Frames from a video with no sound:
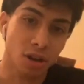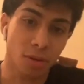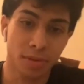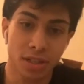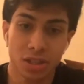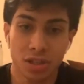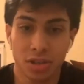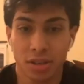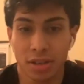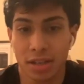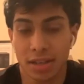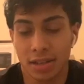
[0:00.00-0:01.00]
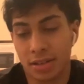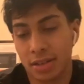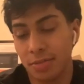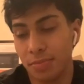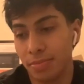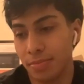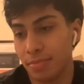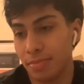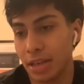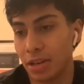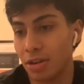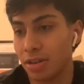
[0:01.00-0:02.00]
competition you could
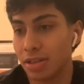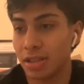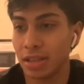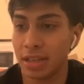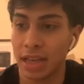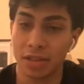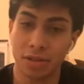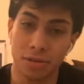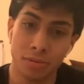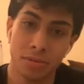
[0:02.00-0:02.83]
honestly get to.